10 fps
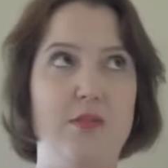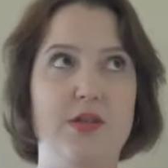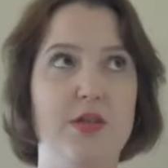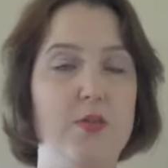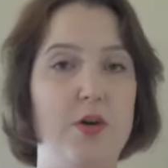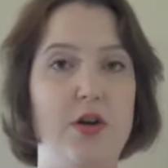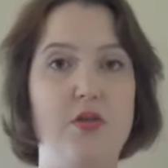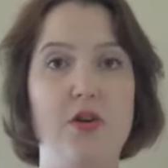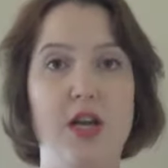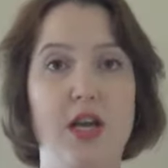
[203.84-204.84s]
super
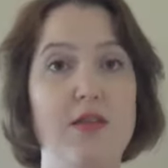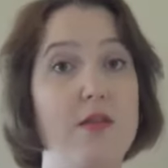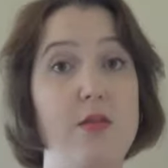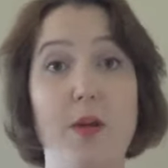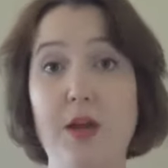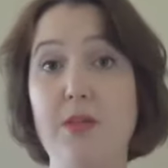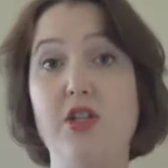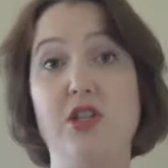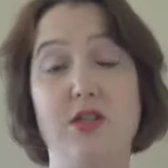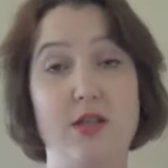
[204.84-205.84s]
annoying. And then the
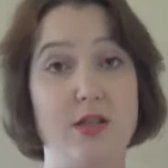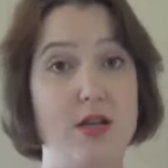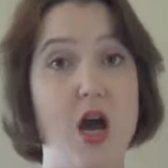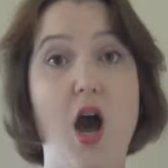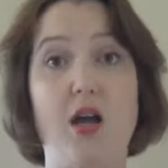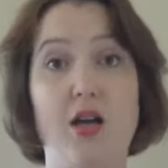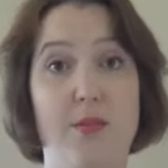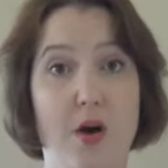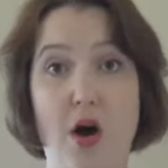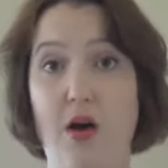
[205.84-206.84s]
pigment just does not
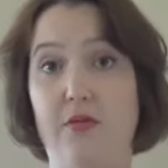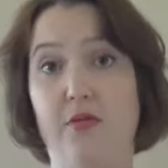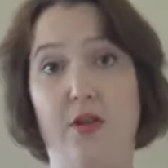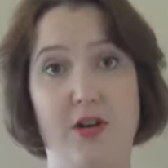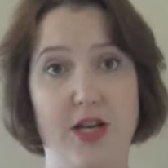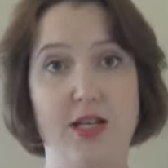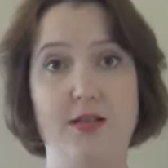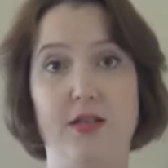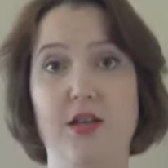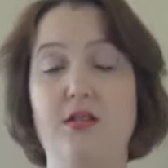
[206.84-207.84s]
come off very easily.